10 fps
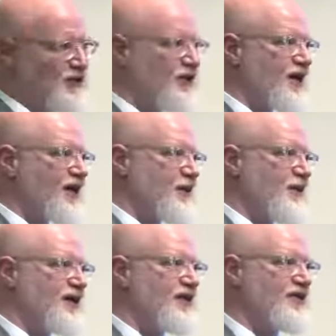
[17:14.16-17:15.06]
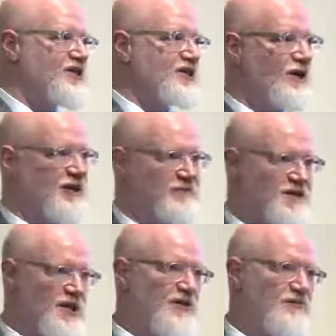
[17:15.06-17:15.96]
you look out your window, it's snowing,
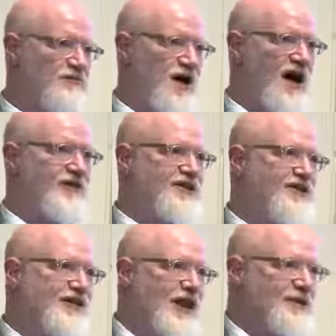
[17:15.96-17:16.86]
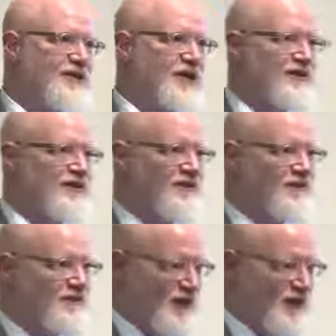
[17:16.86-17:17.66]
so obviously climate change is